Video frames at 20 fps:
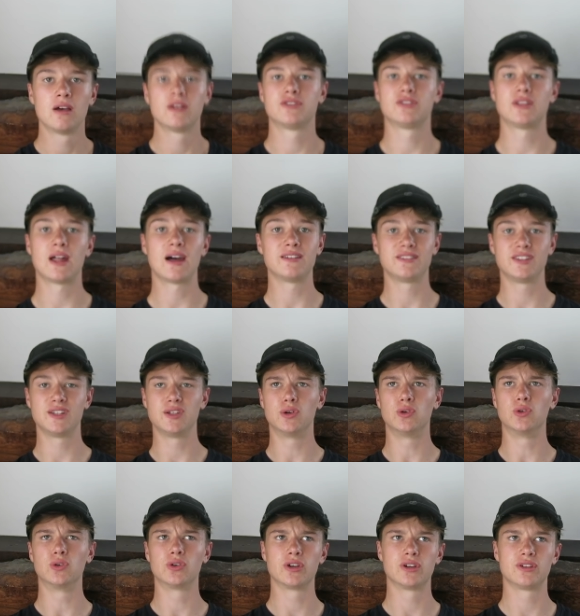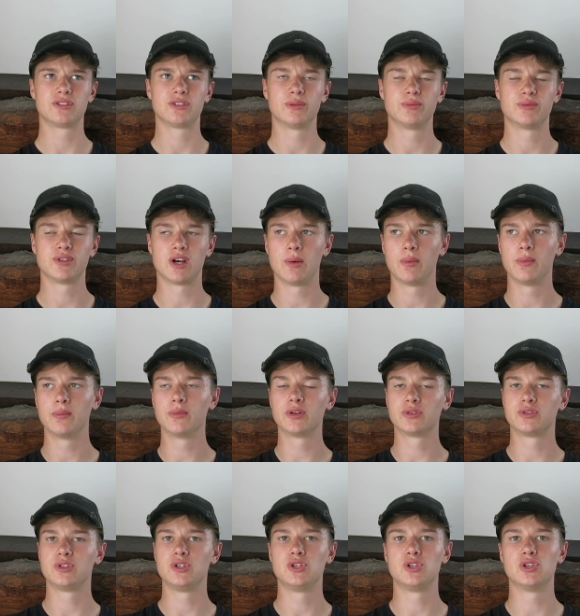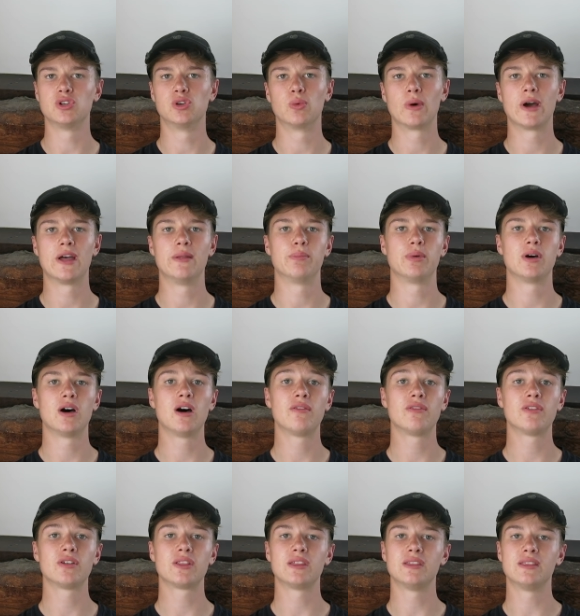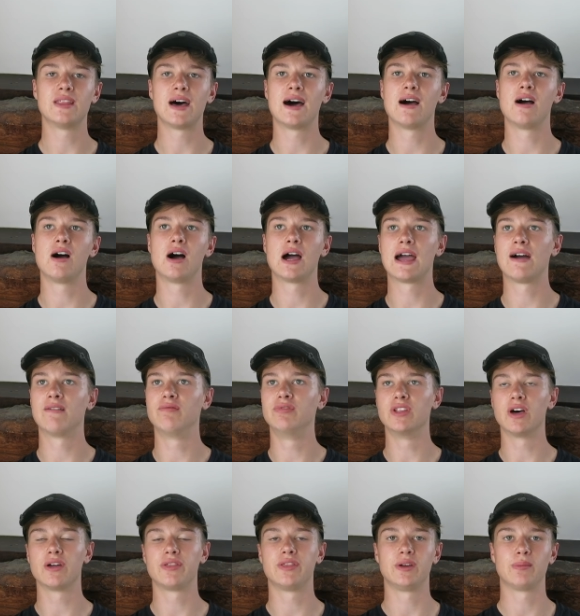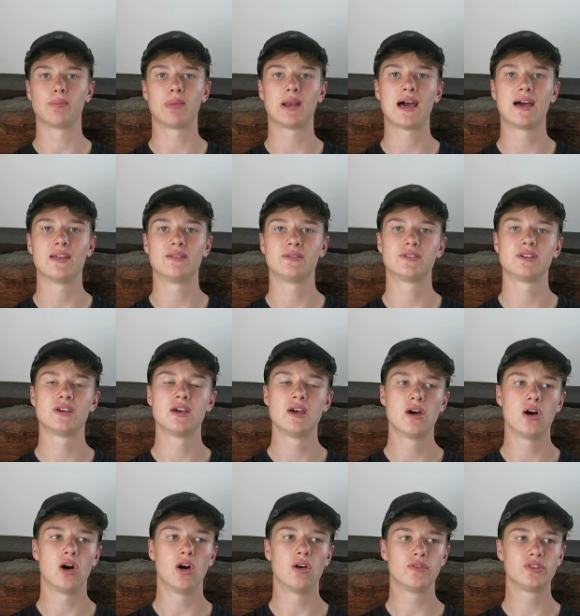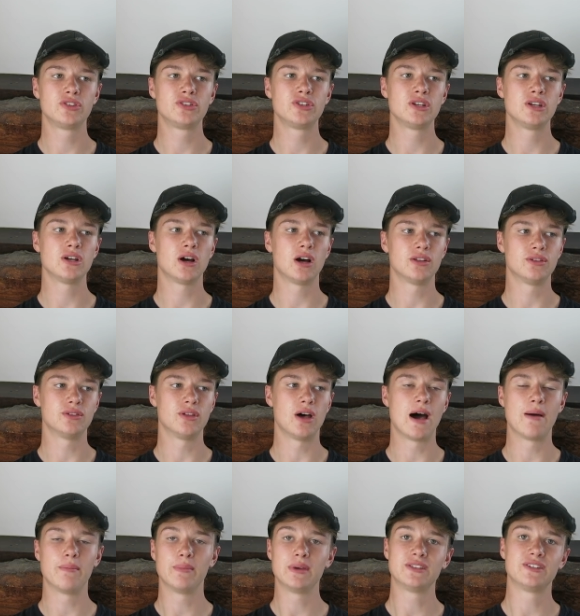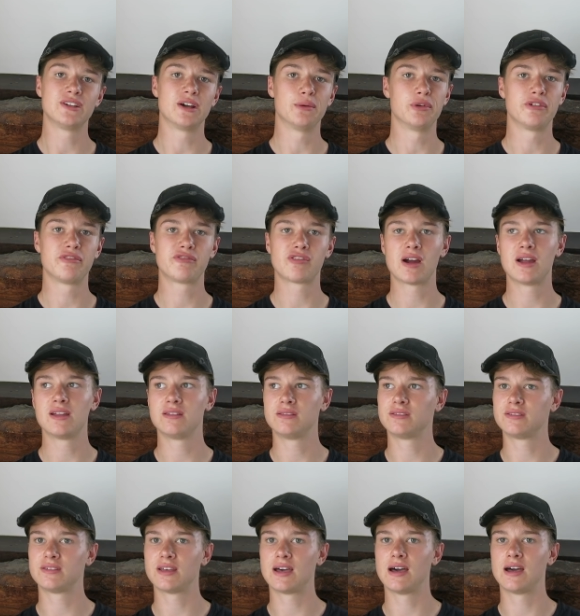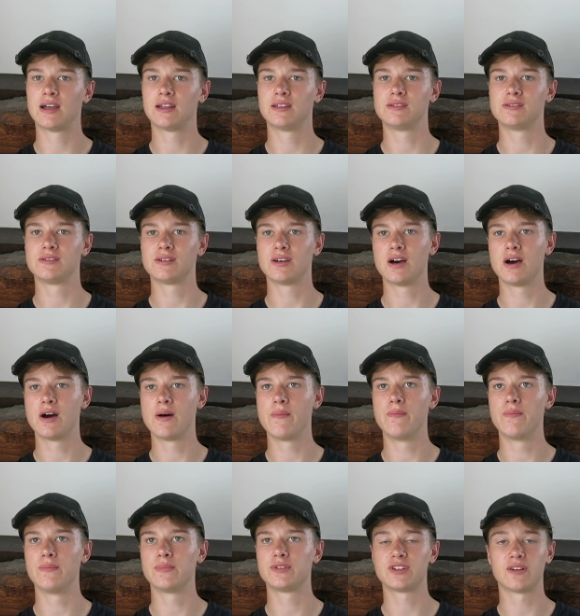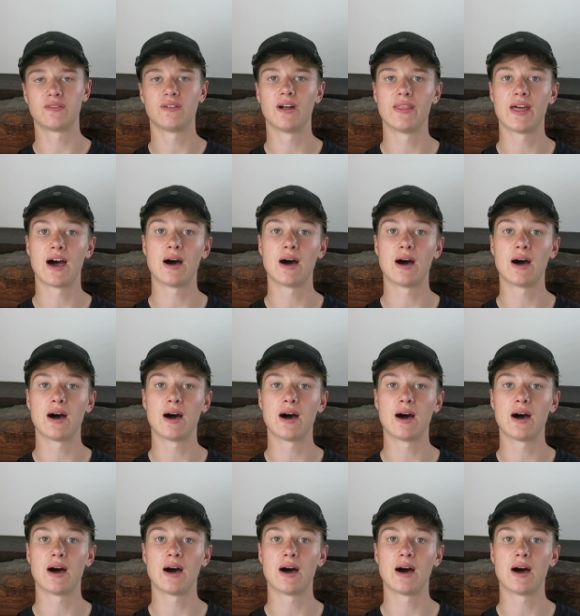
So that is in August sometime, I'm not too sure when, but other than that I have nothing planned. Obviously I, am meeting up with friends and um, stuff like